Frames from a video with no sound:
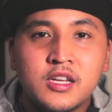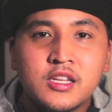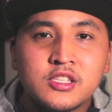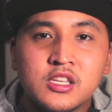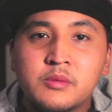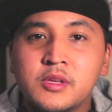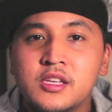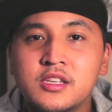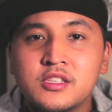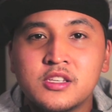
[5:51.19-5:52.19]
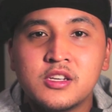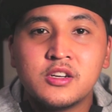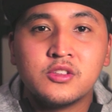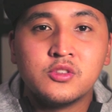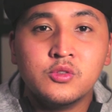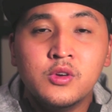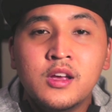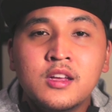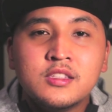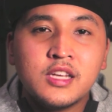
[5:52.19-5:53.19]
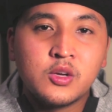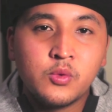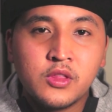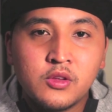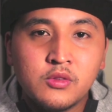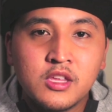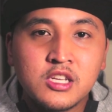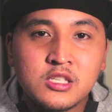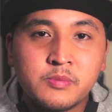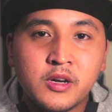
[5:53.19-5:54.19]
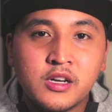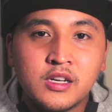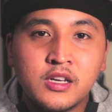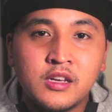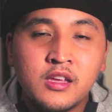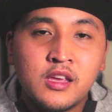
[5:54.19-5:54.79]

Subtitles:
It's going to be easier to take with you than a spear gun.